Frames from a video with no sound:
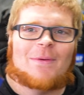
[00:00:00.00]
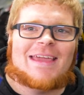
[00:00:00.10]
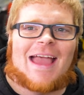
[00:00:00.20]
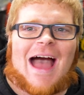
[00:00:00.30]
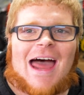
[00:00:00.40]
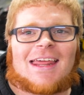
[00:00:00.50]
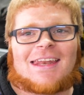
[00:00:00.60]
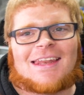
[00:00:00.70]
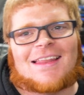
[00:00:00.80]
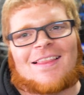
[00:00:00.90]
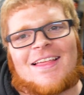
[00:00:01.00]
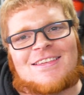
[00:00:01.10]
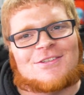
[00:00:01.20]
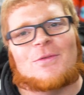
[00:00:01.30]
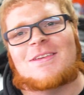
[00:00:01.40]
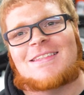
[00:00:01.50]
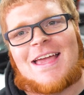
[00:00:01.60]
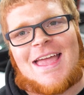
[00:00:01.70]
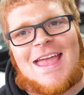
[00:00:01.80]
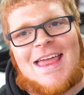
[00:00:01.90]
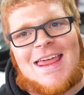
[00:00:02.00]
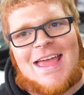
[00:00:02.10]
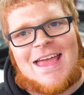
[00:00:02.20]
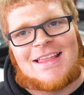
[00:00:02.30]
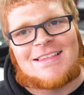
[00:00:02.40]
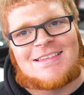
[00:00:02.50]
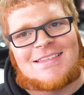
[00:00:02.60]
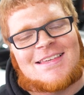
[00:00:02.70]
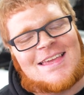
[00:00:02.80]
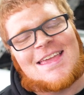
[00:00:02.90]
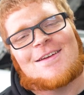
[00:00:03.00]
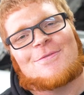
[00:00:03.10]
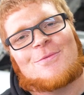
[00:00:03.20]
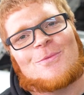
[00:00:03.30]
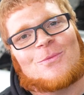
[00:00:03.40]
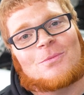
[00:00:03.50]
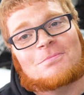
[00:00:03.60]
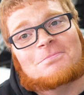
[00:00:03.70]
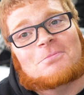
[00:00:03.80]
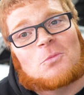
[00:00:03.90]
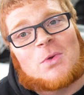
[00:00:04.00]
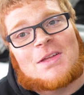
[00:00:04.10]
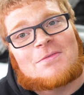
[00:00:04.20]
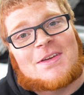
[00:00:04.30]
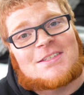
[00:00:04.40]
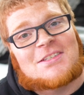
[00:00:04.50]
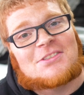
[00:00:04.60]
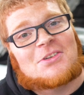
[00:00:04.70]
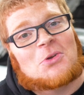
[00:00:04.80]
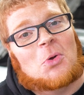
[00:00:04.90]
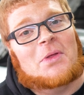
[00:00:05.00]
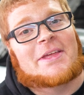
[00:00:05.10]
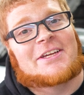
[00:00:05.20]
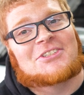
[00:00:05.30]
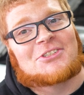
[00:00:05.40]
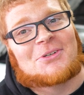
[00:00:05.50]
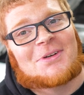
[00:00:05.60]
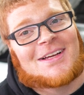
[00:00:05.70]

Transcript: we got it. Let's throw this thing in and see if we can fix this cooling issue.